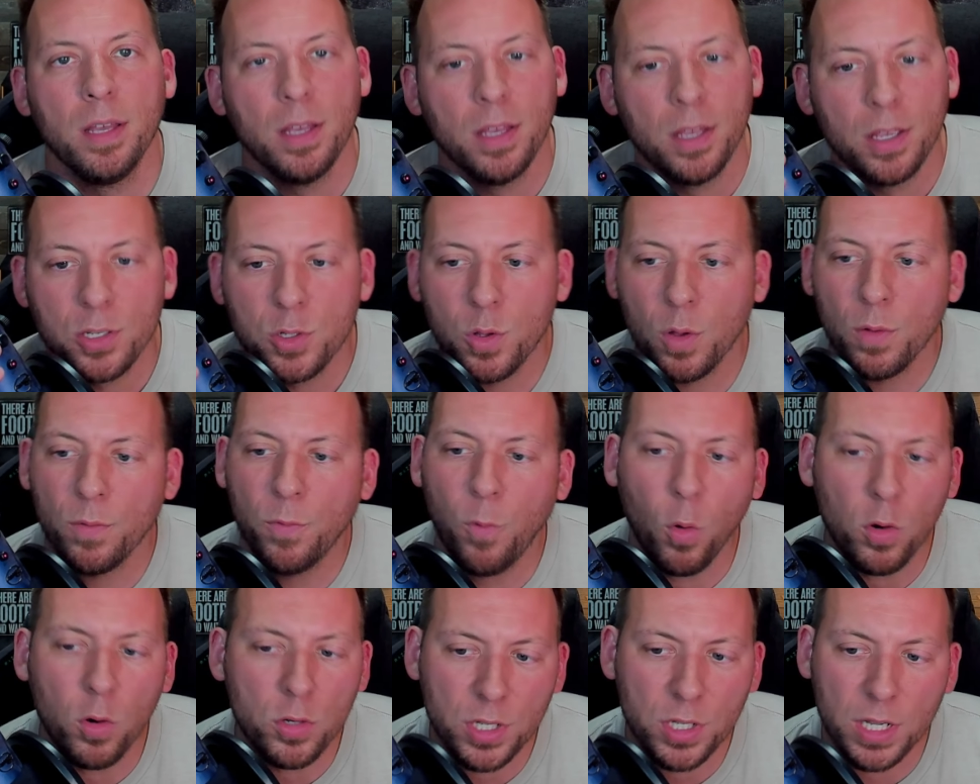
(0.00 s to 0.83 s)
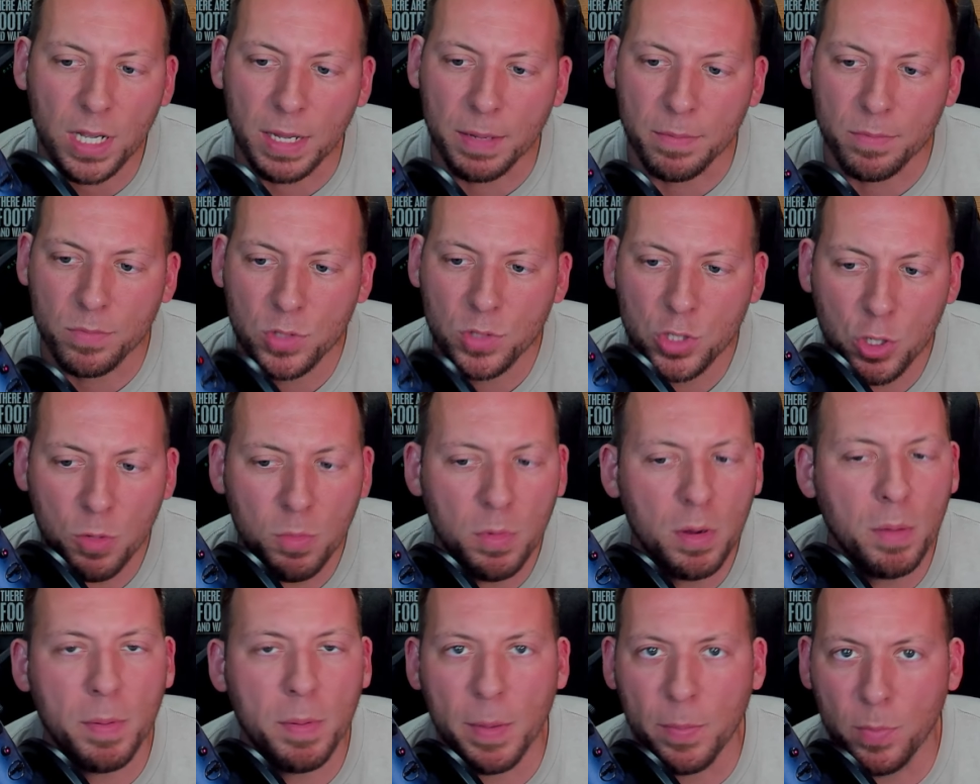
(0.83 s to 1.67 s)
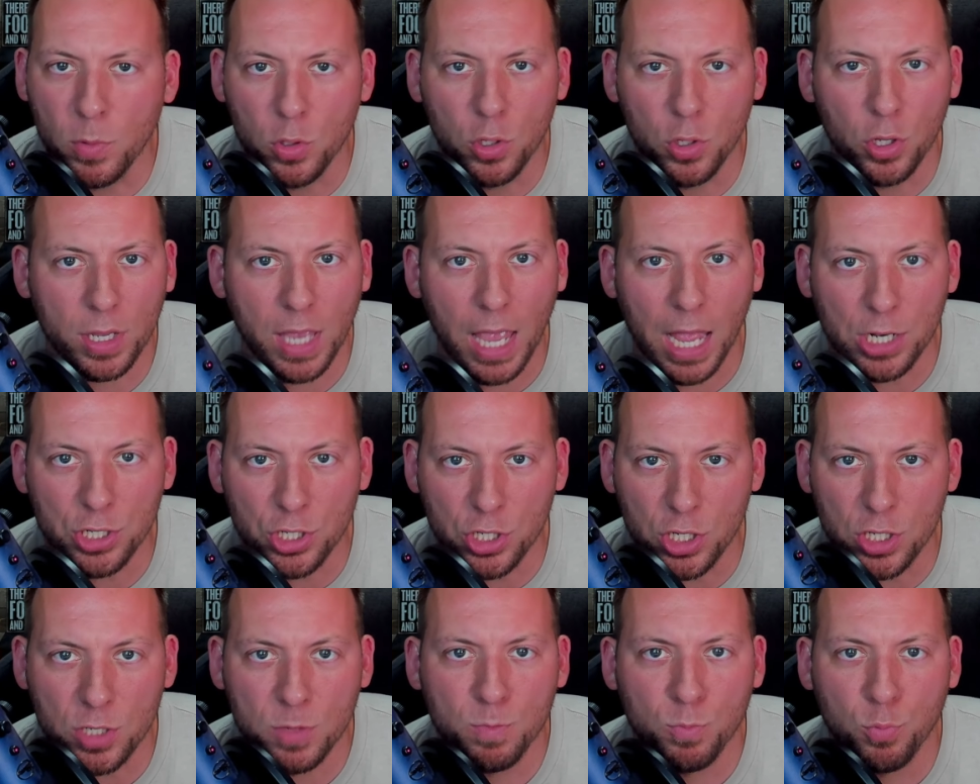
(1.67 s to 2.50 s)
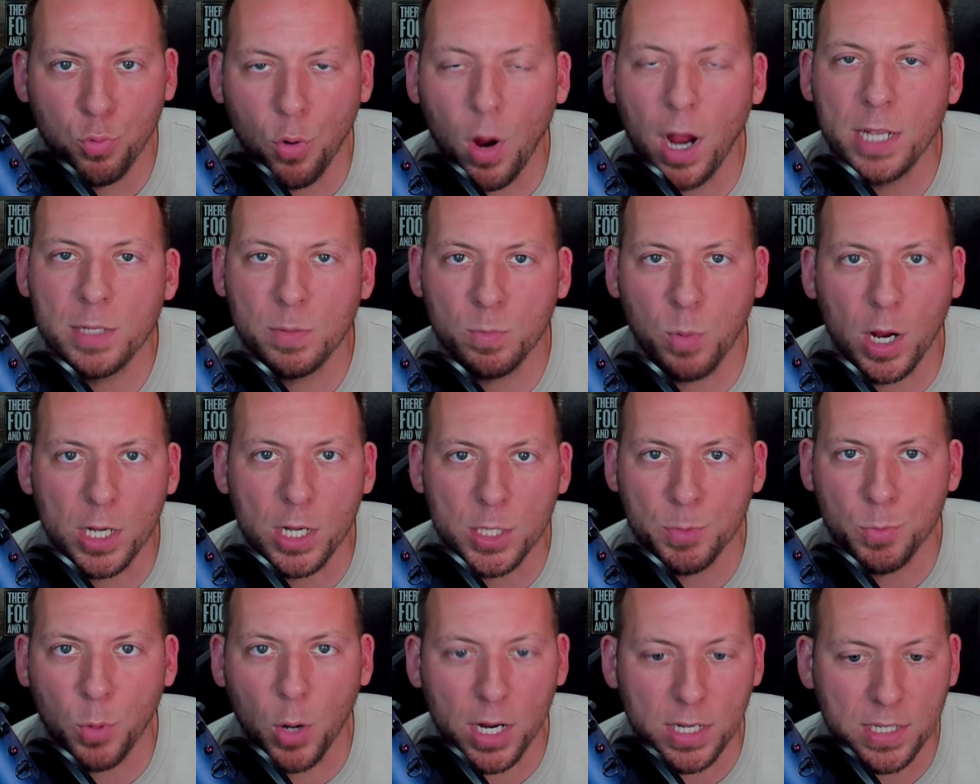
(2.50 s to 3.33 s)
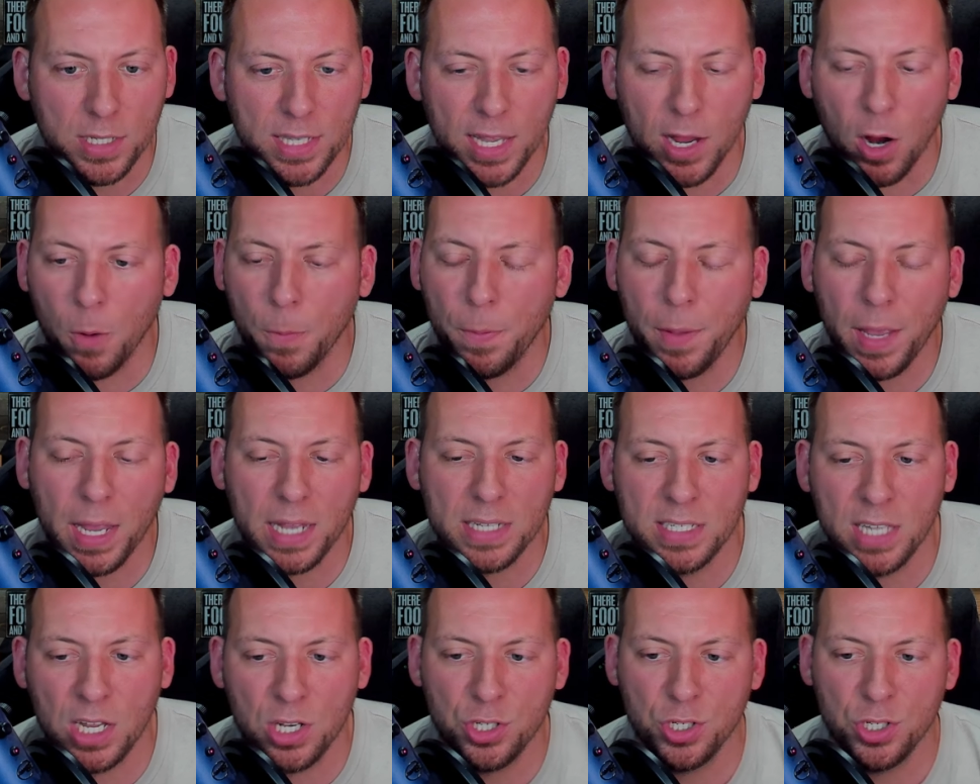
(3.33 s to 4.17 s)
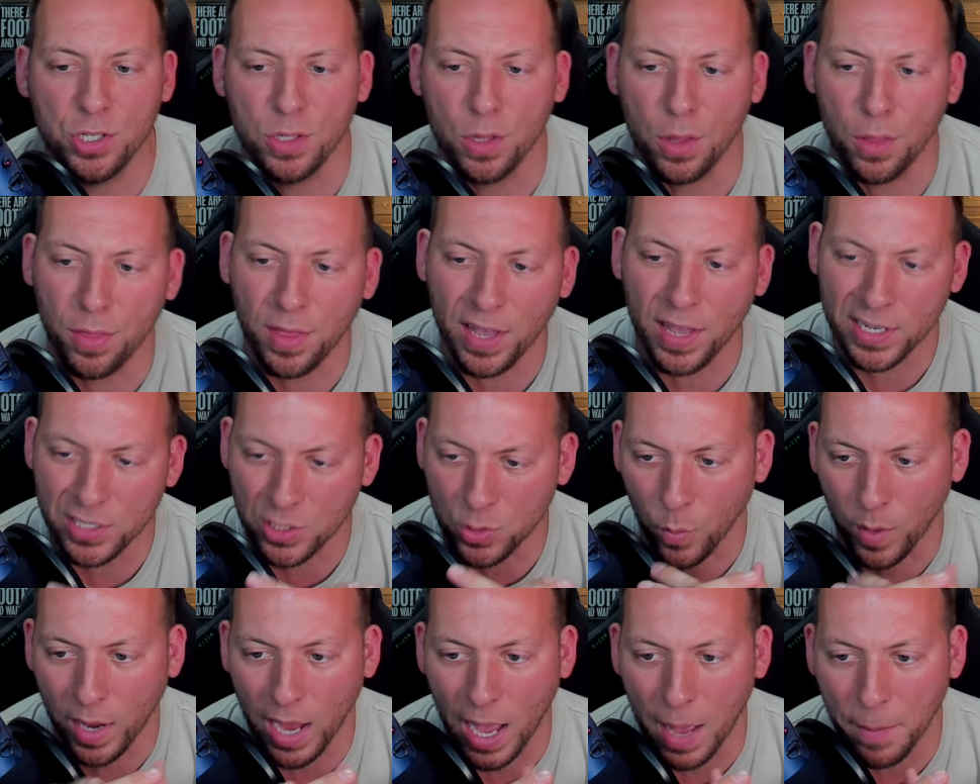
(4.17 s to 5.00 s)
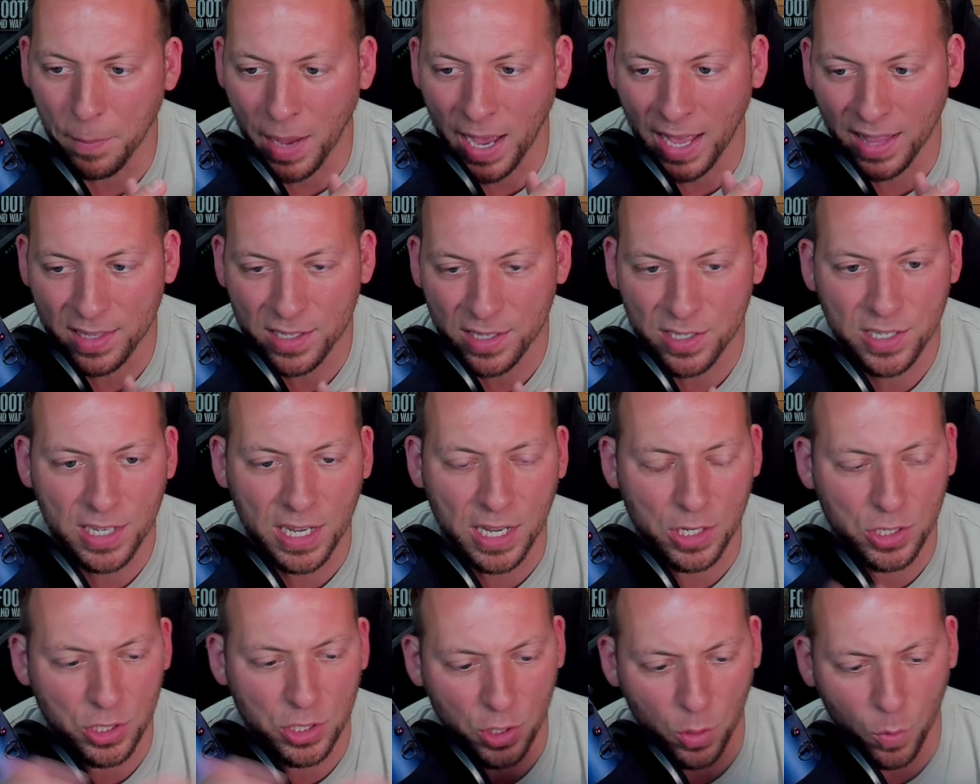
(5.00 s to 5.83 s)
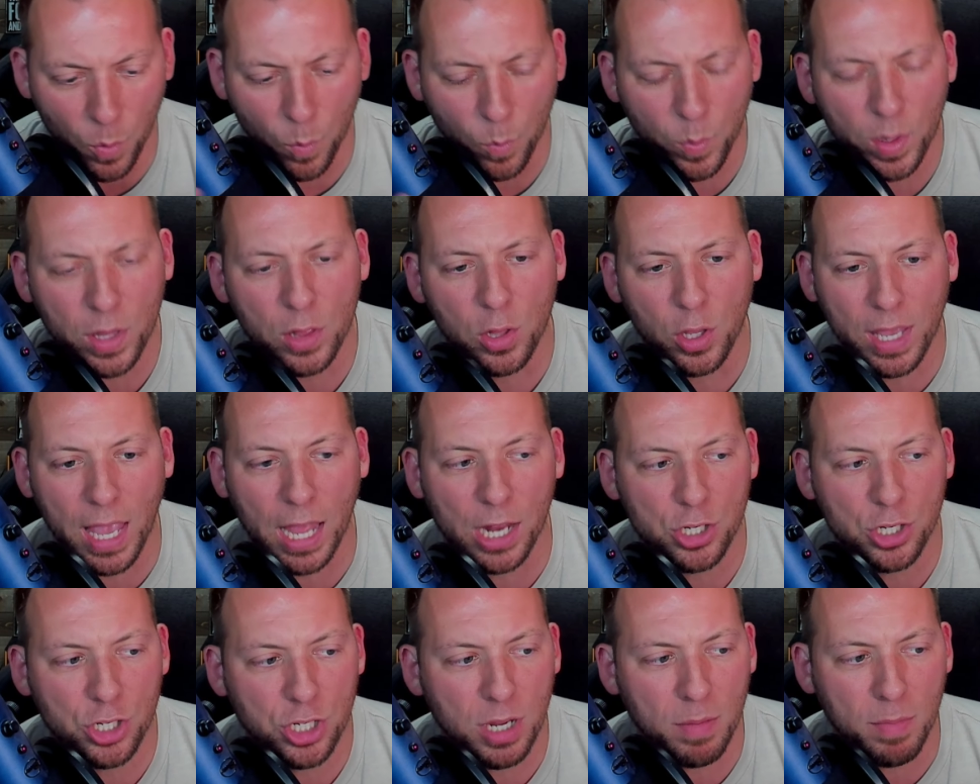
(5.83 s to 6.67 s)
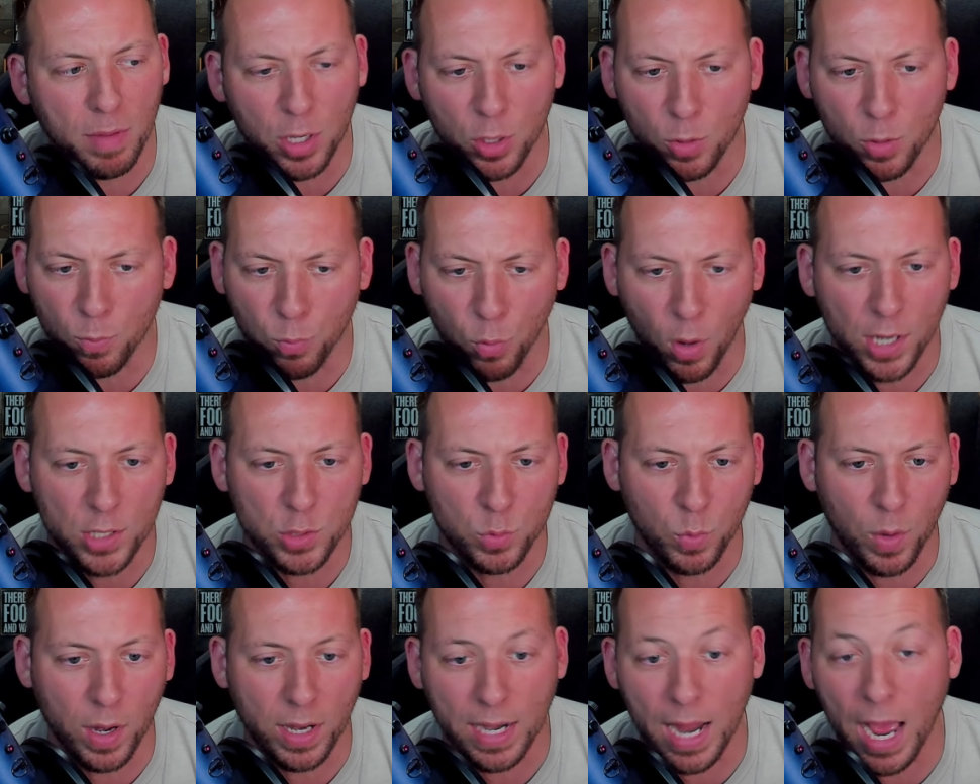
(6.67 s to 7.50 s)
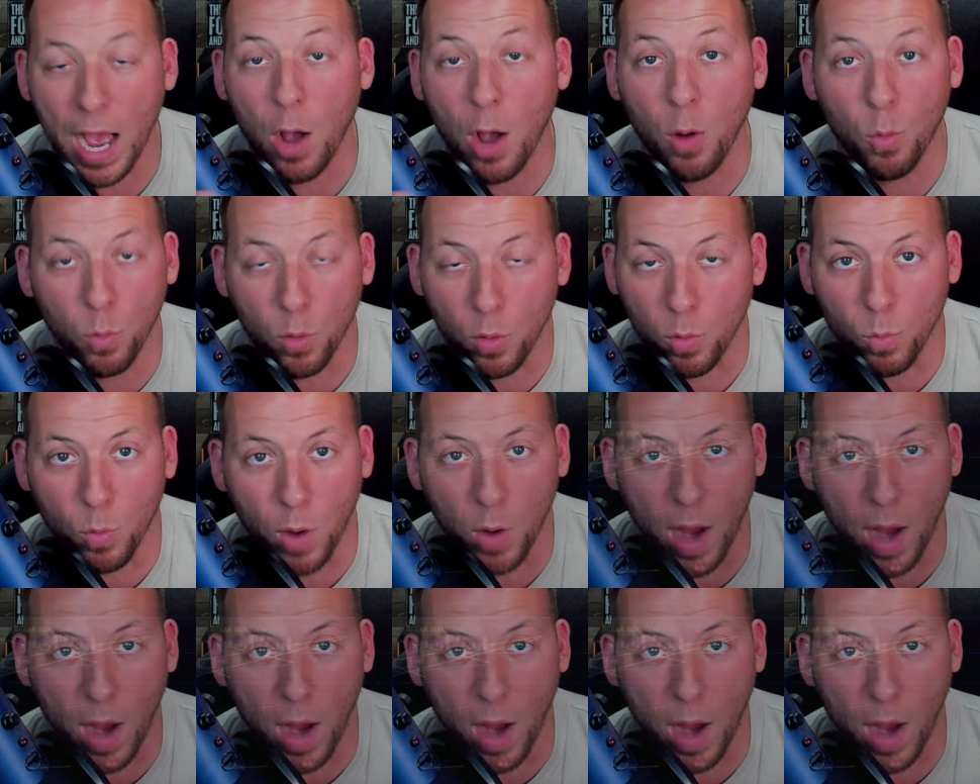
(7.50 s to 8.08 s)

So unfortunately, too many people look at just price, price, price. They aren't paying attention to the things going on behind the scenes. You know, when we look at Shiba Inu price right now, we're, we're